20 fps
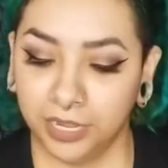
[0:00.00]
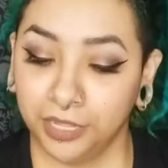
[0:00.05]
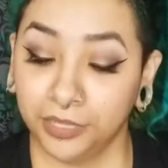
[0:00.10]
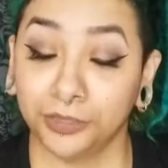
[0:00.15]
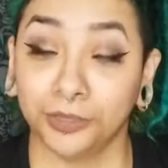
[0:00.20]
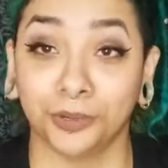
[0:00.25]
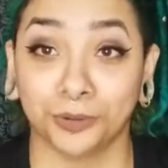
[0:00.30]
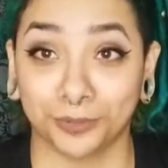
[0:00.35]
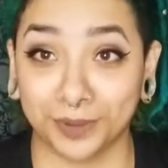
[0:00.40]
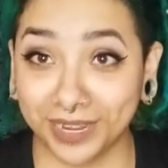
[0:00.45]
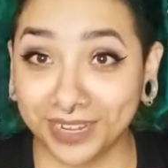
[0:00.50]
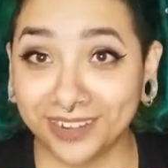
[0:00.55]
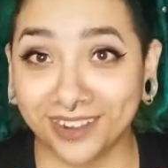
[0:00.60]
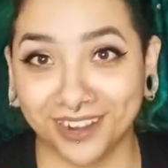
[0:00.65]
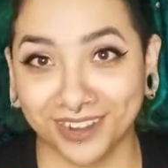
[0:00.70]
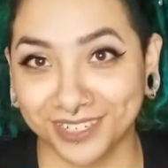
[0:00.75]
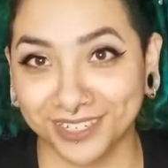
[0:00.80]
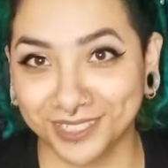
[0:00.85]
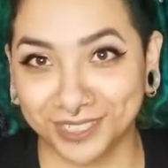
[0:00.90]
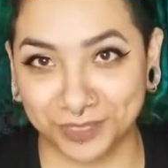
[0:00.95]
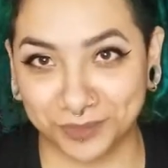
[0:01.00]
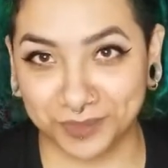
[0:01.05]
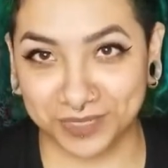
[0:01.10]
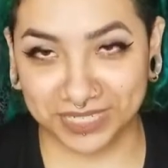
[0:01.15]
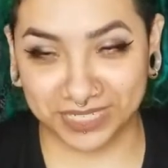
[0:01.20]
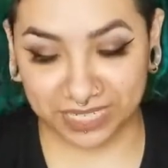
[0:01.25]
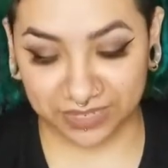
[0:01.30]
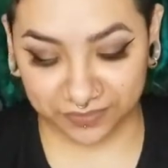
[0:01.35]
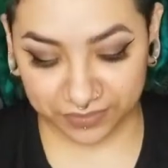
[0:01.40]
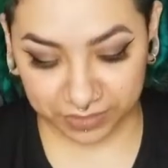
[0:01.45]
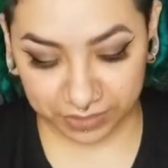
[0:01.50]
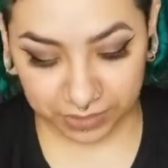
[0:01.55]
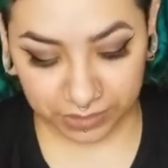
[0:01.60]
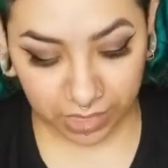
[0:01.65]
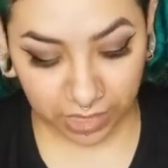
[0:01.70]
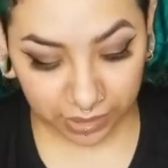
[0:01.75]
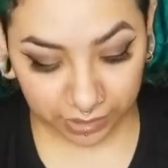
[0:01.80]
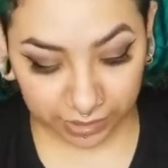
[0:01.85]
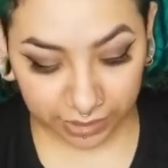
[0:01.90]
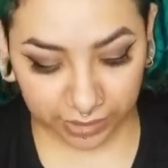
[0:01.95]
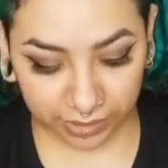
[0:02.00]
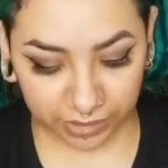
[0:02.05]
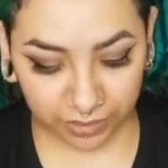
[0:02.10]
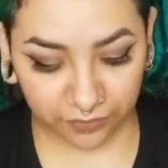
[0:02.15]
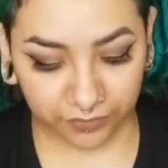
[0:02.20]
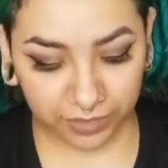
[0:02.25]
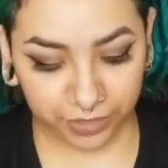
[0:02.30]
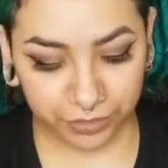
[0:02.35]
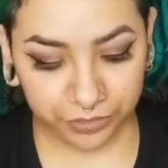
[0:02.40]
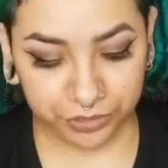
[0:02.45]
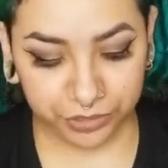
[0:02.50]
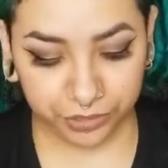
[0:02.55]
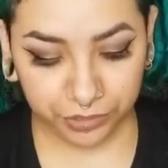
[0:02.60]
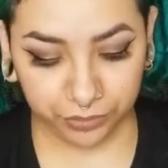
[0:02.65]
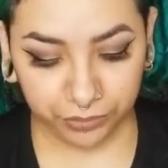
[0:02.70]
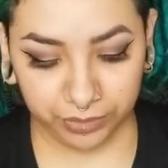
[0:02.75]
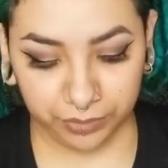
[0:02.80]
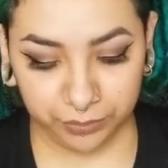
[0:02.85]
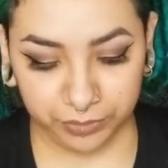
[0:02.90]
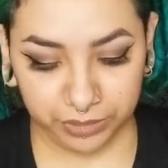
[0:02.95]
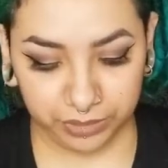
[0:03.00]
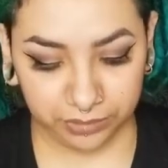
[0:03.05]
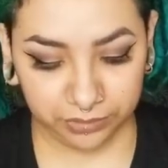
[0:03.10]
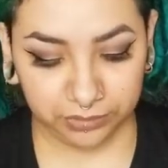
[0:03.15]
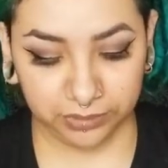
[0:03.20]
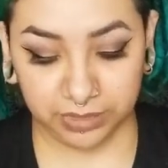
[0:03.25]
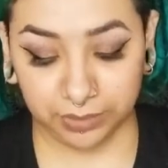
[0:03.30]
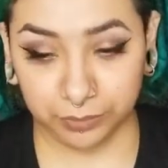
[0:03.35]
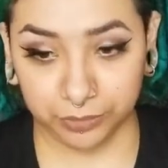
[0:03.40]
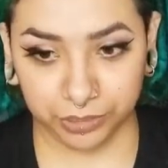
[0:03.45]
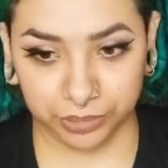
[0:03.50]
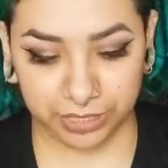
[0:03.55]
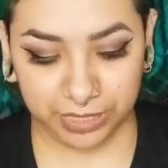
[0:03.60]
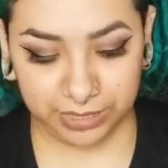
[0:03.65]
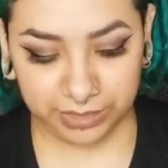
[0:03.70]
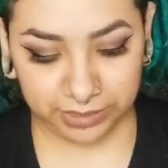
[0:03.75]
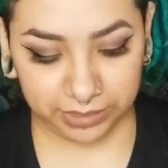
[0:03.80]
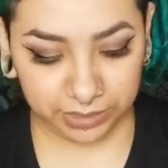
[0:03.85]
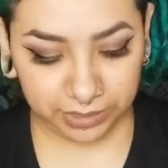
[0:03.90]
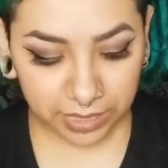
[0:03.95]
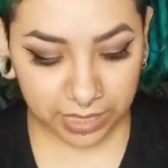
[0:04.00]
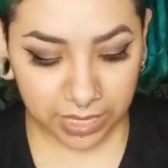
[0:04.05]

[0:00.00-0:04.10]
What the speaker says: the Red Heart Super Savers are thick enough that you just hold them with double stranded.